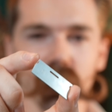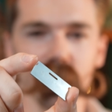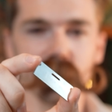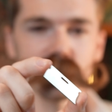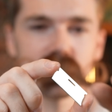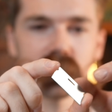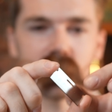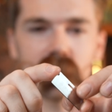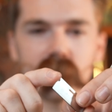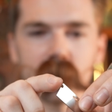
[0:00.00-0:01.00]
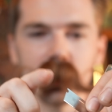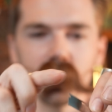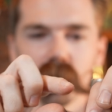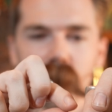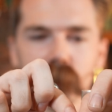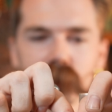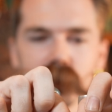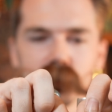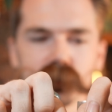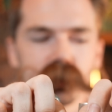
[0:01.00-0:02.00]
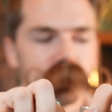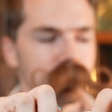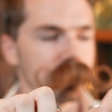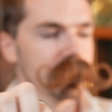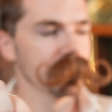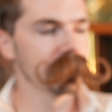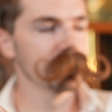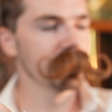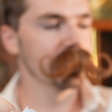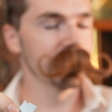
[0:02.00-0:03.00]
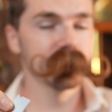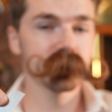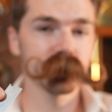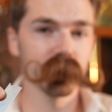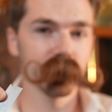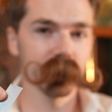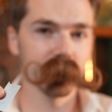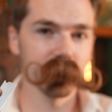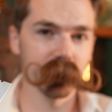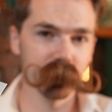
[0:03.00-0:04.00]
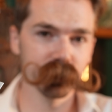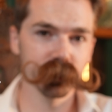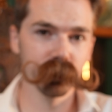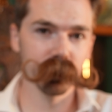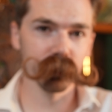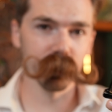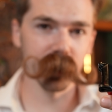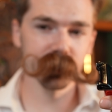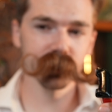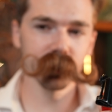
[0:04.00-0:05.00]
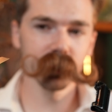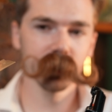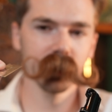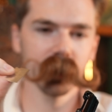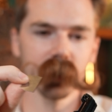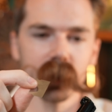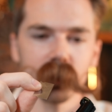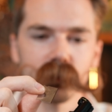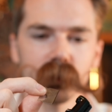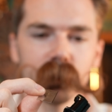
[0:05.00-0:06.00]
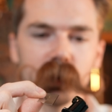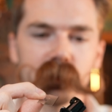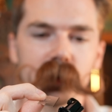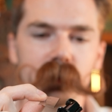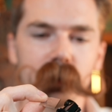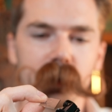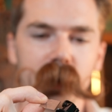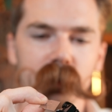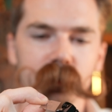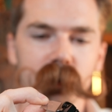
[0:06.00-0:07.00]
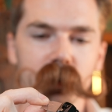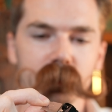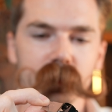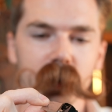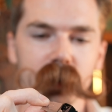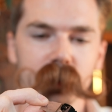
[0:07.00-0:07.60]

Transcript: edge, allowing you to insert it into the razor and remove it without fear of cutting